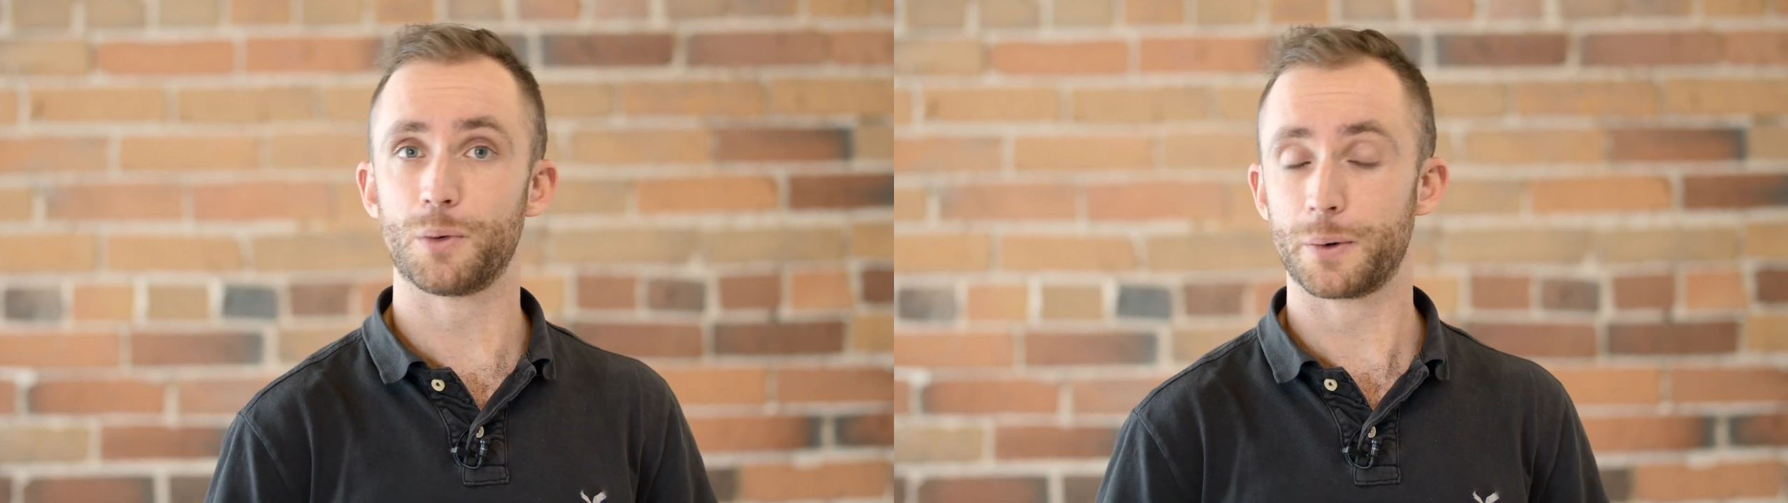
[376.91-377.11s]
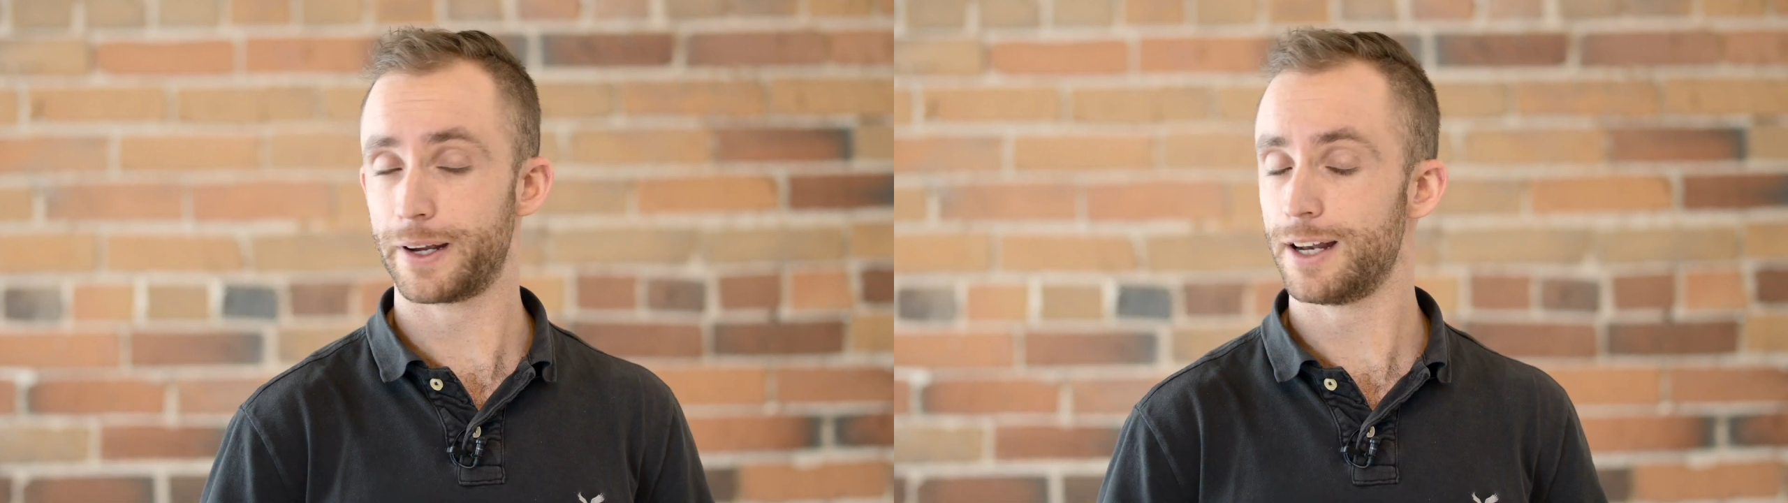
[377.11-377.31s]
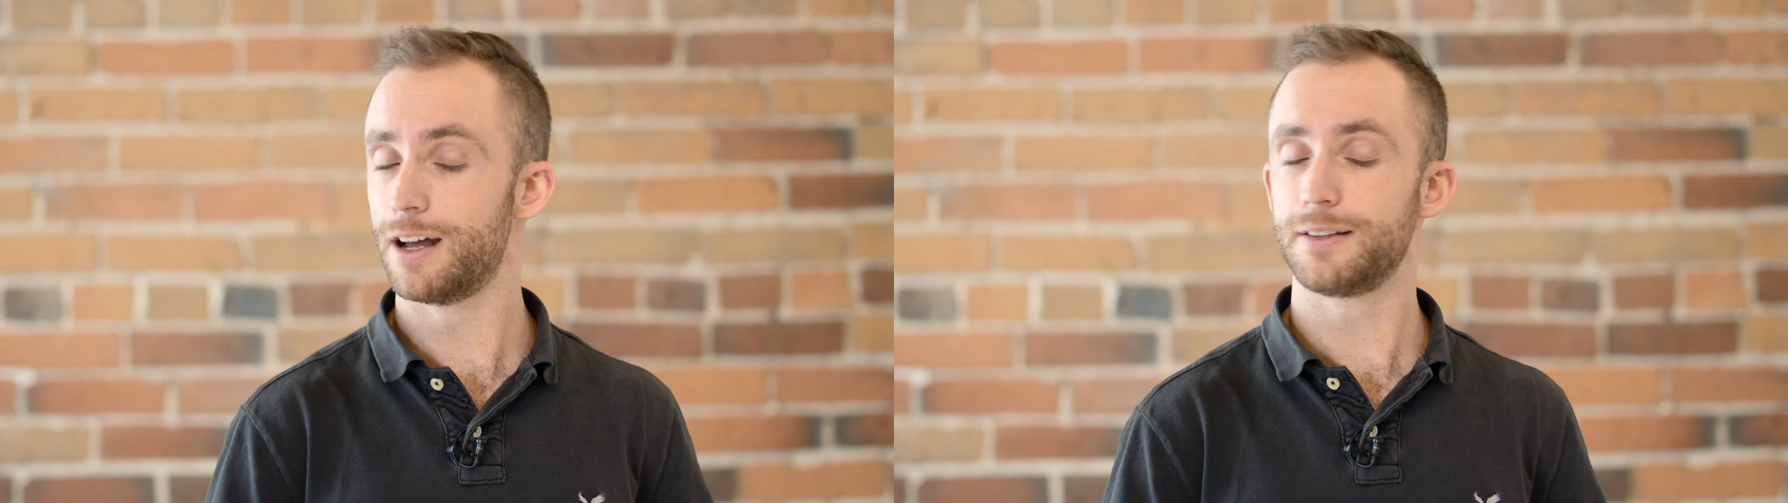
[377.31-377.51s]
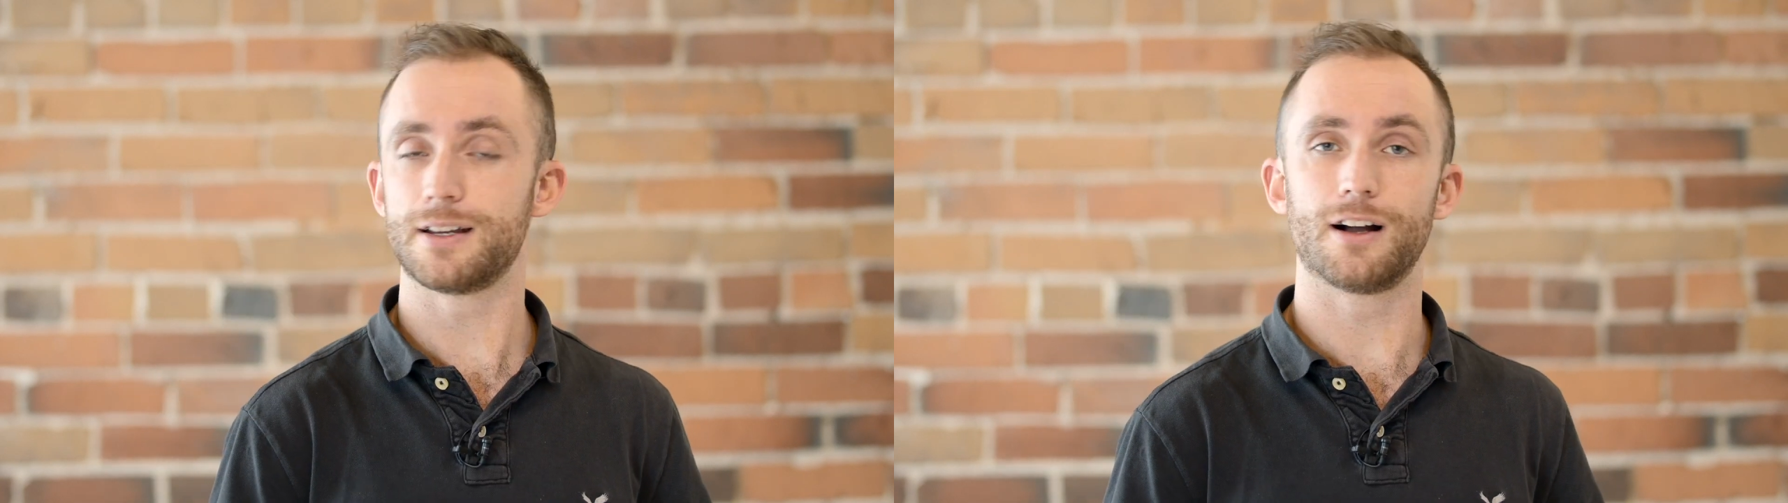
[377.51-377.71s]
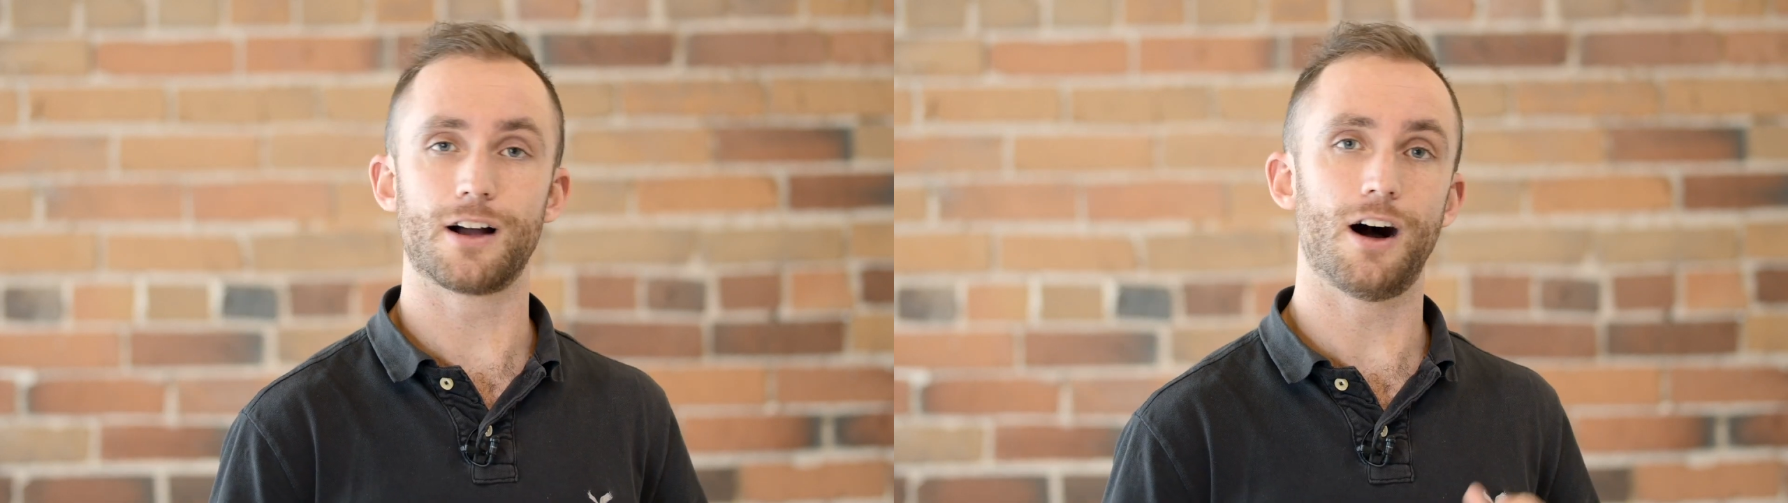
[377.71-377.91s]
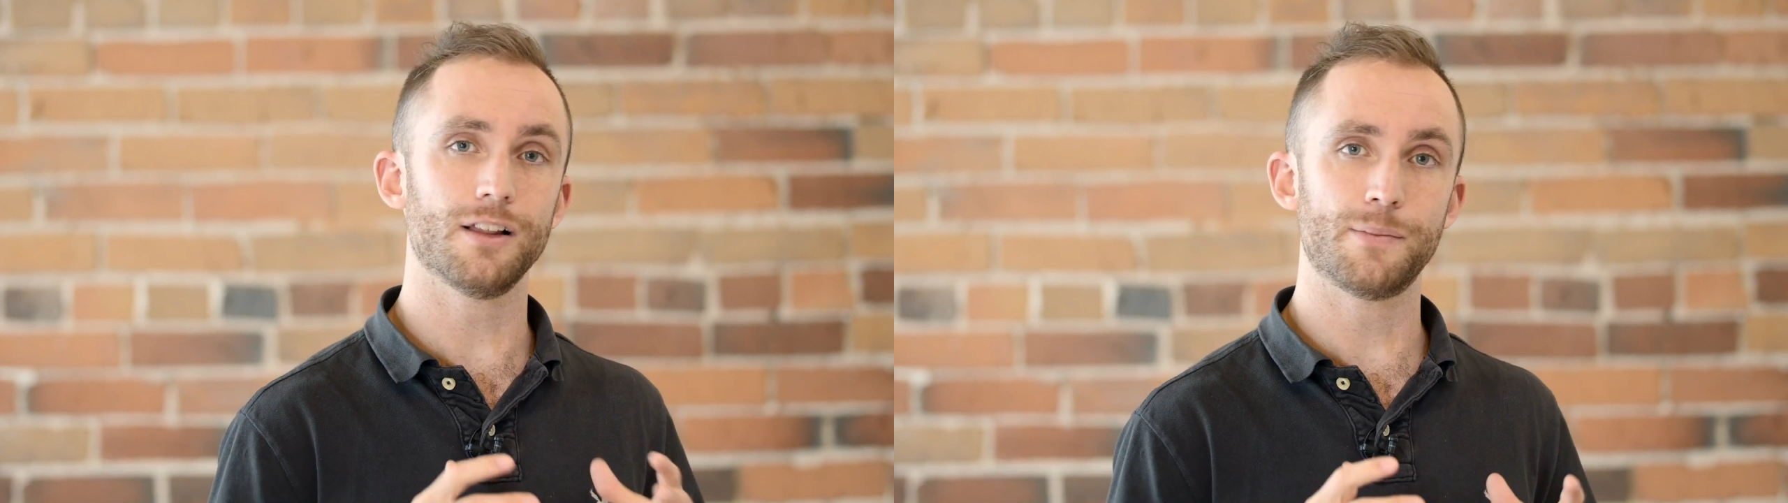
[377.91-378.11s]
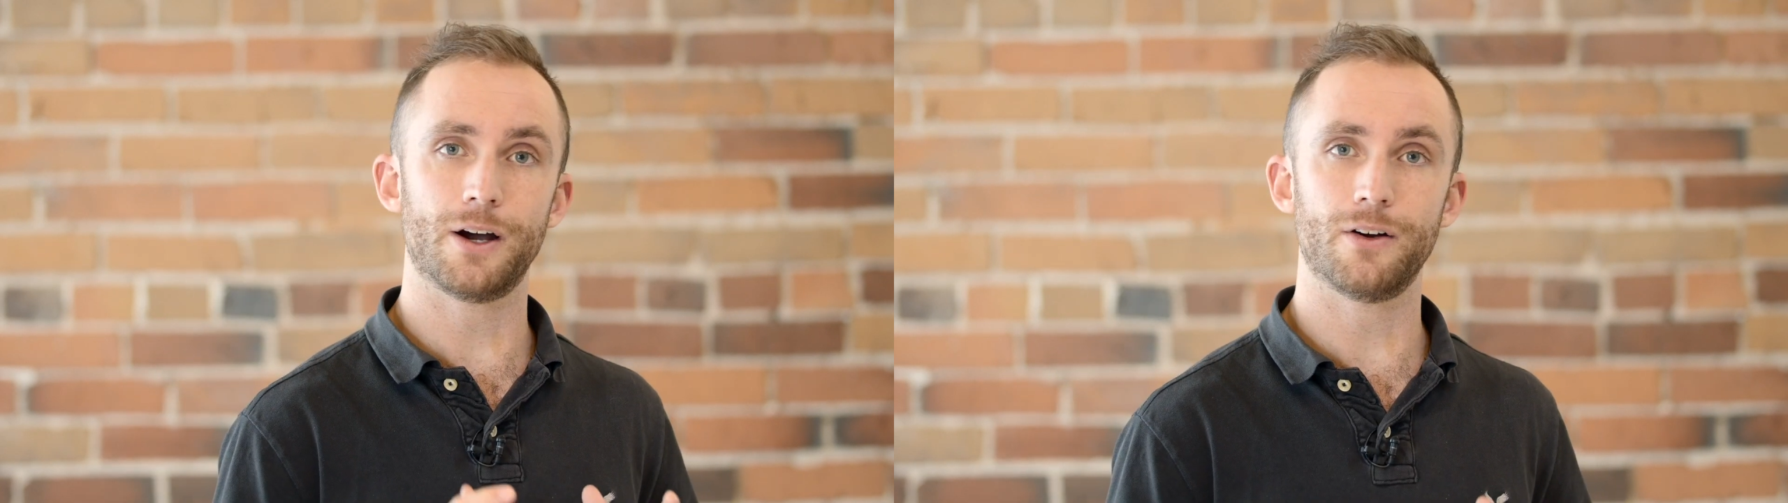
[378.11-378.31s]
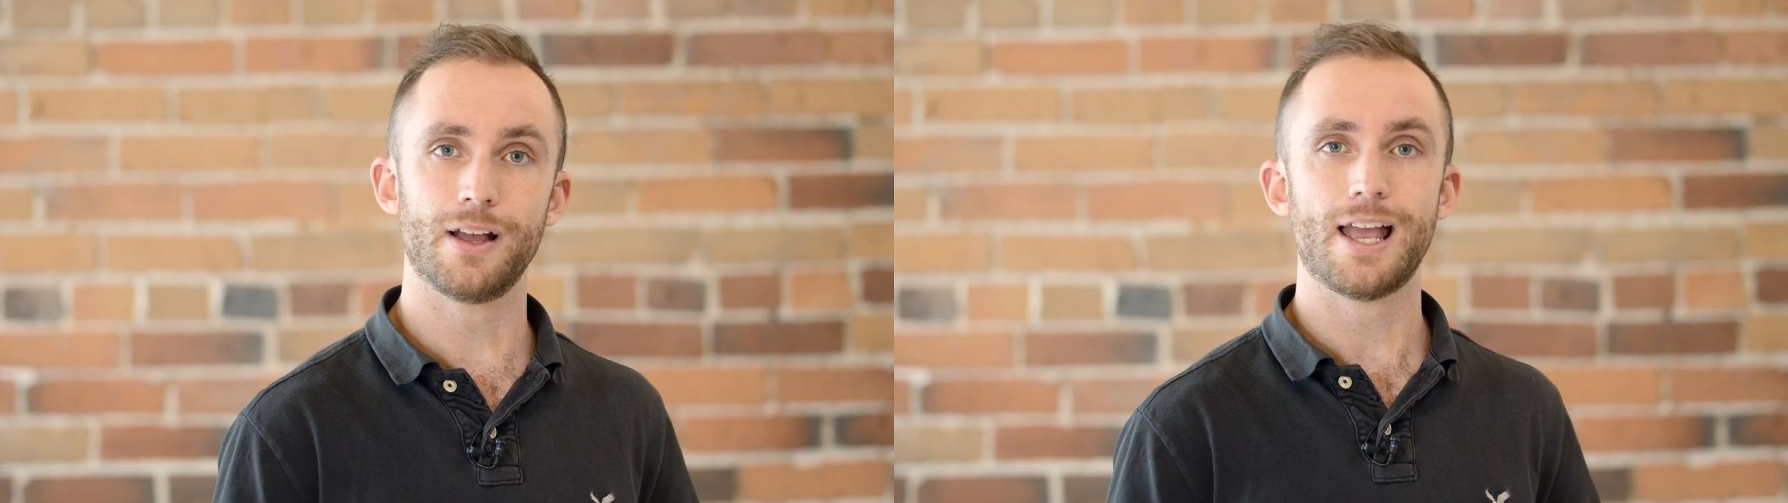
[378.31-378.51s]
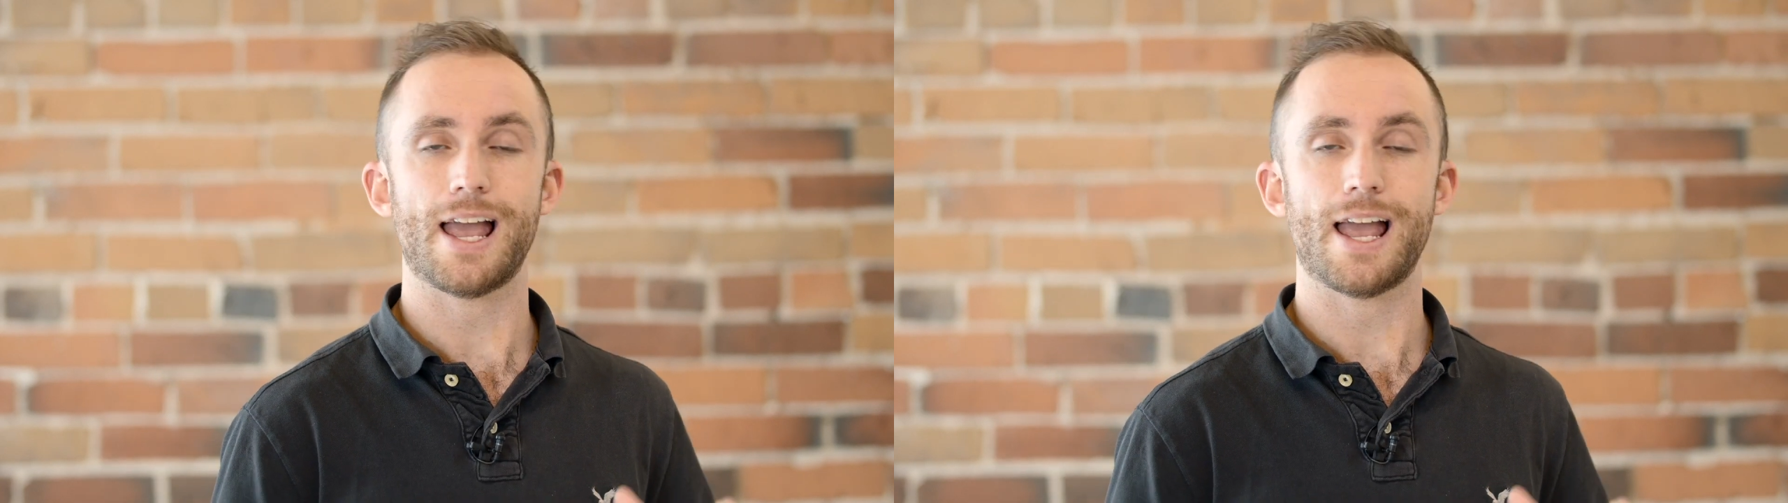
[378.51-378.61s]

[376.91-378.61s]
where we're gonna talk all about